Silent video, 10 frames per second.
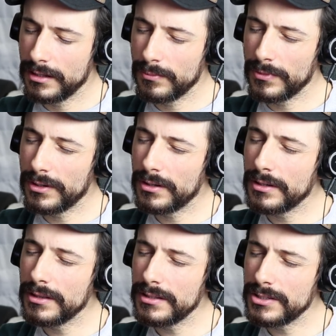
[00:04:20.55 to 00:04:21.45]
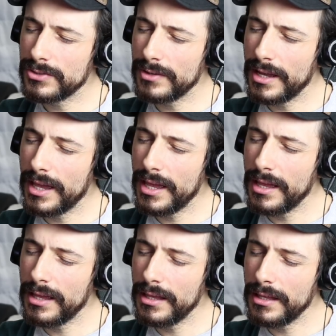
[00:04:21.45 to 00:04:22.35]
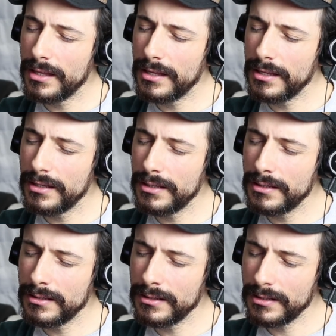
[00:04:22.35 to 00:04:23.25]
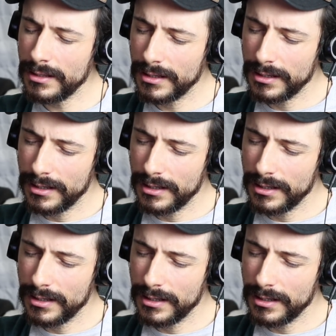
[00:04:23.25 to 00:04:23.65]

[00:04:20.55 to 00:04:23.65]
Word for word: I'm on the train.